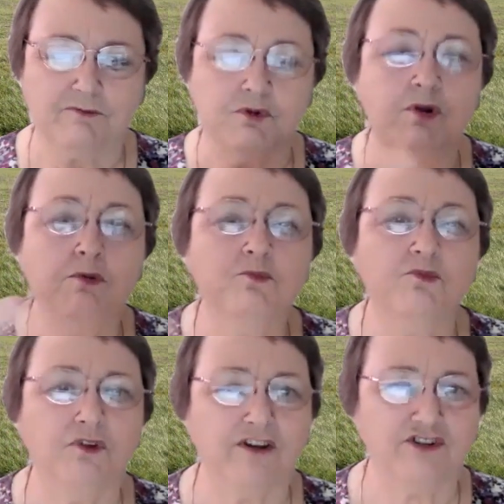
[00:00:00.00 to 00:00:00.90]
room
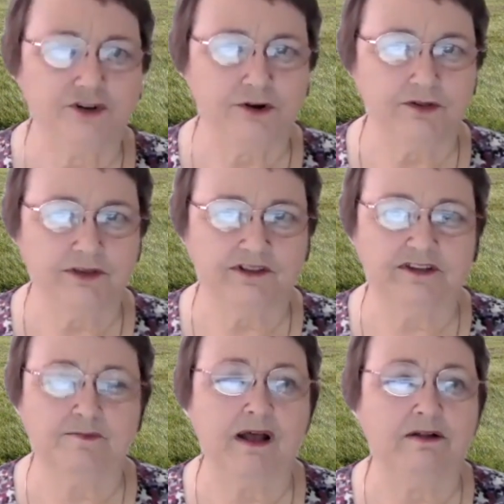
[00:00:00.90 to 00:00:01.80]
freshener that
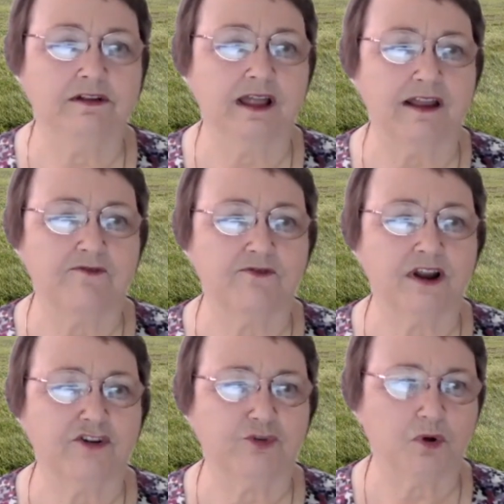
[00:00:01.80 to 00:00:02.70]
smelled like
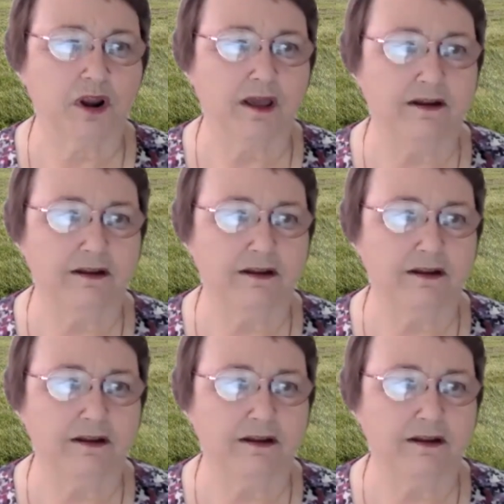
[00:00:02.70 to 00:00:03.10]
fresh bread.